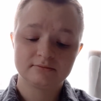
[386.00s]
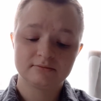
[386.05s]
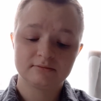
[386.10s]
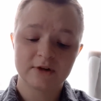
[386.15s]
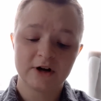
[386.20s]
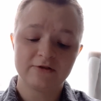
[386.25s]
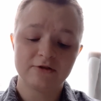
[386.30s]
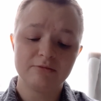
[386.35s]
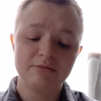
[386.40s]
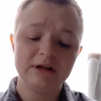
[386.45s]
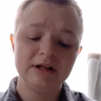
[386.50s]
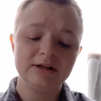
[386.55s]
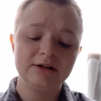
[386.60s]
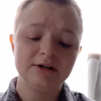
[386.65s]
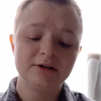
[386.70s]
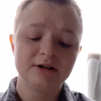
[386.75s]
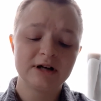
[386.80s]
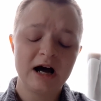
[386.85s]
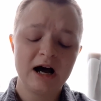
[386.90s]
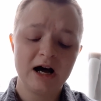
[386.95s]
A
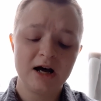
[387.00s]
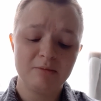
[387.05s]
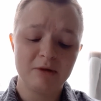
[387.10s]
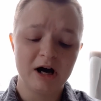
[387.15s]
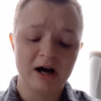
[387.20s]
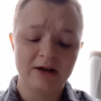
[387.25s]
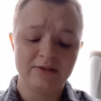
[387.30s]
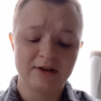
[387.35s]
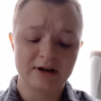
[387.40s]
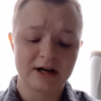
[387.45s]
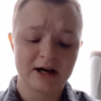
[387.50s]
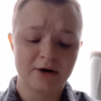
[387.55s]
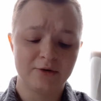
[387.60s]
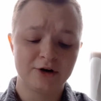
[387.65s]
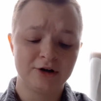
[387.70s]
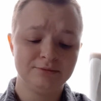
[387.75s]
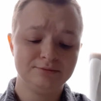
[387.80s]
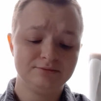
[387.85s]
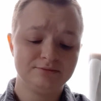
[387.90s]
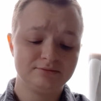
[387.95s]
familiar guy behind the
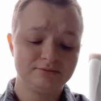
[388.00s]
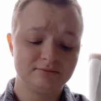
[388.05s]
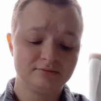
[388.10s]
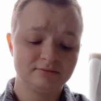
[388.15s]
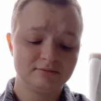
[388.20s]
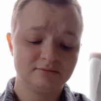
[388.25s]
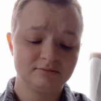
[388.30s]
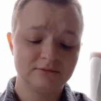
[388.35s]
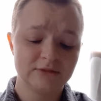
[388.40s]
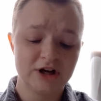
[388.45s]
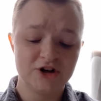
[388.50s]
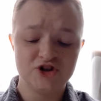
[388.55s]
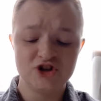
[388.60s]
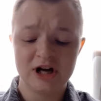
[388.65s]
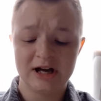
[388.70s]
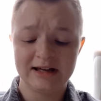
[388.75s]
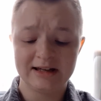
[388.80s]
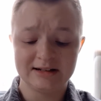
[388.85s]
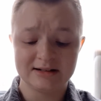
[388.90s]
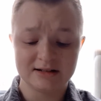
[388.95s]
counter, a
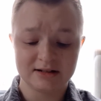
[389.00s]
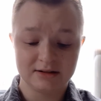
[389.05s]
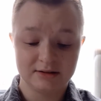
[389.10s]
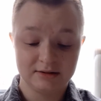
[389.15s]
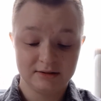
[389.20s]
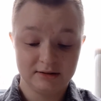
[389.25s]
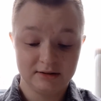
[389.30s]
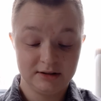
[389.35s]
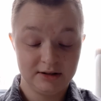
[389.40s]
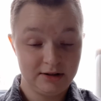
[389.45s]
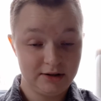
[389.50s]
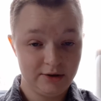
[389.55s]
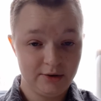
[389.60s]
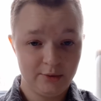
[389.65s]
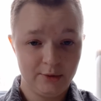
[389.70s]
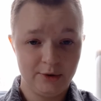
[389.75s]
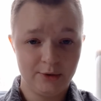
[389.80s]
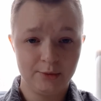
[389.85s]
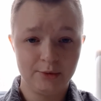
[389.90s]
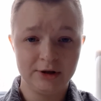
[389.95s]
giant
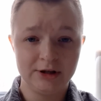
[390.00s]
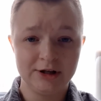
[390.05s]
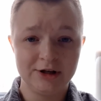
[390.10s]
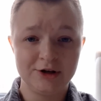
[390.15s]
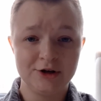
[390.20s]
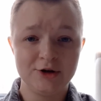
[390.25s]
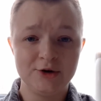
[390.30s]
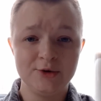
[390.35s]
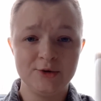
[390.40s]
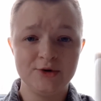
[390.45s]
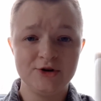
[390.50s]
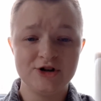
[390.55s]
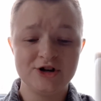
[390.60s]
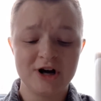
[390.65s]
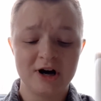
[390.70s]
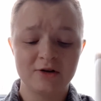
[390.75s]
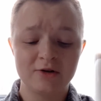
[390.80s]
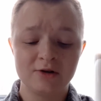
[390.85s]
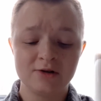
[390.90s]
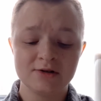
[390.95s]
with really huge
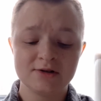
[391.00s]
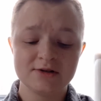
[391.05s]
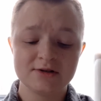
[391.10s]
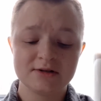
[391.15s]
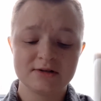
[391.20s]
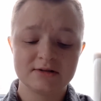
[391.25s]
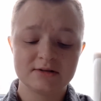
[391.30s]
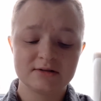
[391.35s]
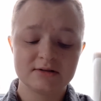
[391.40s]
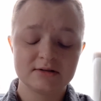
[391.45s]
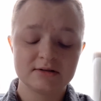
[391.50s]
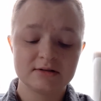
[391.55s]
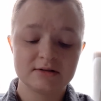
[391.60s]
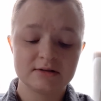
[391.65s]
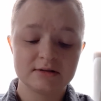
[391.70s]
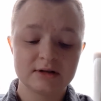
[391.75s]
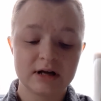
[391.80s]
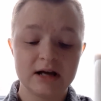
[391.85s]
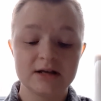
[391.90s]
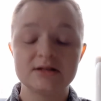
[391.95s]
knuckles.
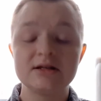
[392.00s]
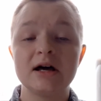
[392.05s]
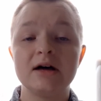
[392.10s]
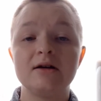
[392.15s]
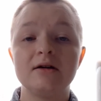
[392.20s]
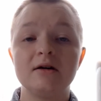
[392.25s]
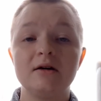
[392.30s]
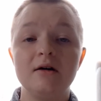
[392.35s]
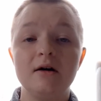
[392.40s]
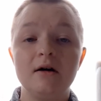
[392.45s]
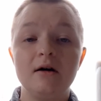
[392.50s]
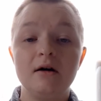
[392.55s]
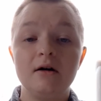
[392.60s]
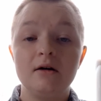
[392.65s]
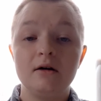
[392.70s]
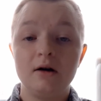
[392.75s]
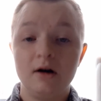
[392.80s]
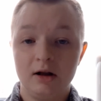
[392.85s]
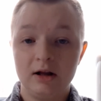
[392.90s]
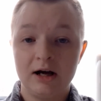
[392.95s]
I said,
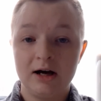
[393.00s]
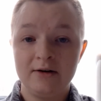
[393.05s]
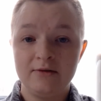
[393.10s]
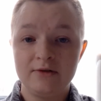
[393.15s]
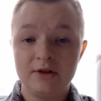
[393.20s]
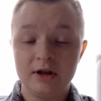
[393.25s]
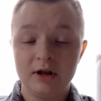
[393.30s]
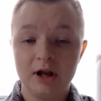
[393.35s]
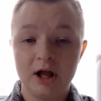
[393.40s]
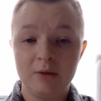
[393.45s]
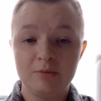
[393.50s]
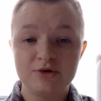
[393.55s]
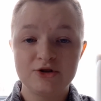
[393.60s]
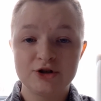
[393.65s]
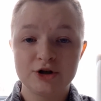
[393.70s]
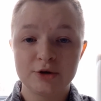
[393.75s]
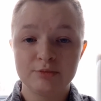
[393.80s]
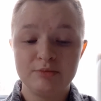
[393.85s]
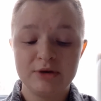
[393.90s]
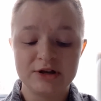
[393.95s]
"I'll have the
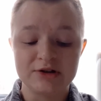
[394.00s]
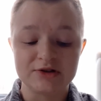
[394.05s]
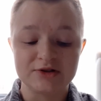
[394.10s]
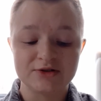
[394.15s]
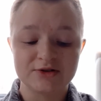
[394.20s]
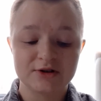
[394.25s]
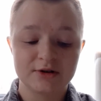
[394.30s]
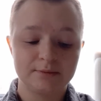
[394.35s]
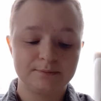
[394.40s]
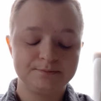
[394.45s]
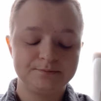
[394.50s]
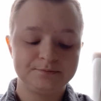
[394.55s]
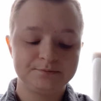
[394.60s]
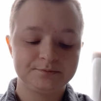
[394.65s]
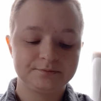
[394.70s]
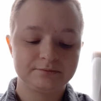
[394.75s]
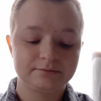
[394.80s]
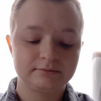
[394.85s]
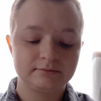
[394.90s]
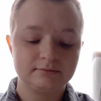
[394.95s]
lobster bisque."
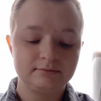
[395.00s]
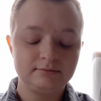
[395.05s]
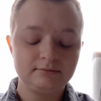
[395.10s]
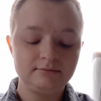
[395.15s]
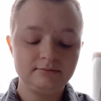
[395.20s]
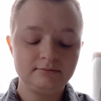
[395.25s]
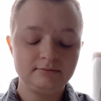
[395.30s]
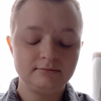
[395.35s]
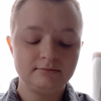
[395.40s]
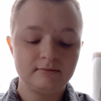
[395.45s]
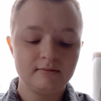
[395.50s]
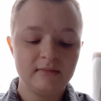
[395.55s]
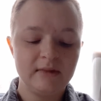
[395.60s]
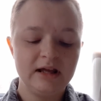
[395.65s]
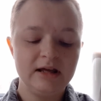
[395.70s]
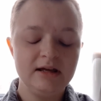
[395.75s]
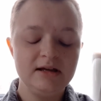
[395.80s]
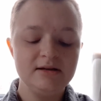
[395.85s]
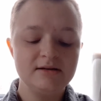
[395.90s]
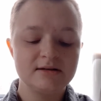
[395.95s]

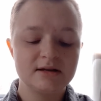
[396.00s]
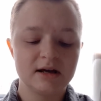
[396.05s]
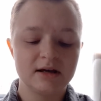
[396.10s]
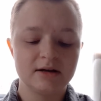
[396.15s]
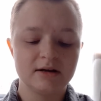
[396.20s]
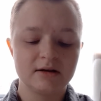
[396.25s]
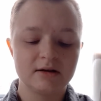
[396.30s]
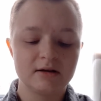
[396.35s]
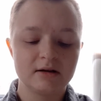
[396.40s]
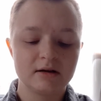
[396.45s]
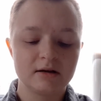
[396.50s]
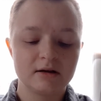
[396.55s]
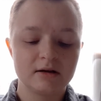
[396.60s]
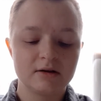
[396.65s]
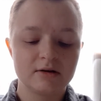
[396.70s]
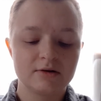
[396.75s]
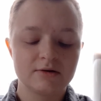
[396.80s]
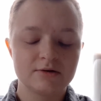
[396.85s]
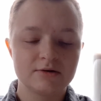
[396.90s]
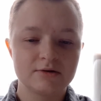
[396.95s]
He said,
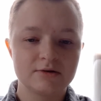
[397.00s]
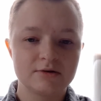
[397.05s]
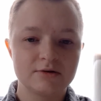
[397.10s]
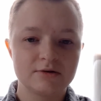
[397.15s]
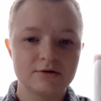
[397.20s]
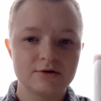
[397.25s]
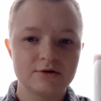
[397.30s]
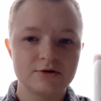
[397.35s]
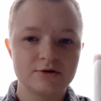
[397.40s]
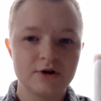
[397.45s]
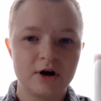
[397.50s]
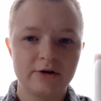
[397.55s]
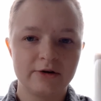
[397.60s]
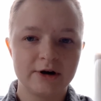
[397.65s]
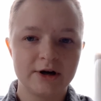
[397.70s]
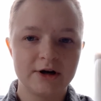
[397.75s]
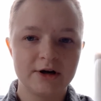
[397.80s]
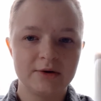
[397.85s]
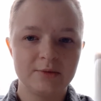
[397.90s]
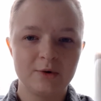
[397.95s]

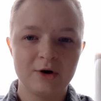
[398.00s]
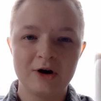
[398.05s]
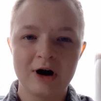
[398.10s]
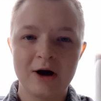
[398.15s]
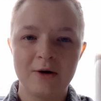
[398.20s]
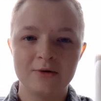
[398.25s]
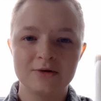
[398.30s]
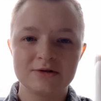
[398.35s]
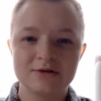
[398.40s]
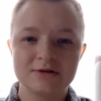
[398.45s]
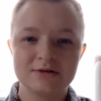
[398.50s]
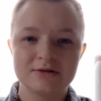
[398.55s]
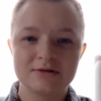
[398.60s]
"Sorry, we're out."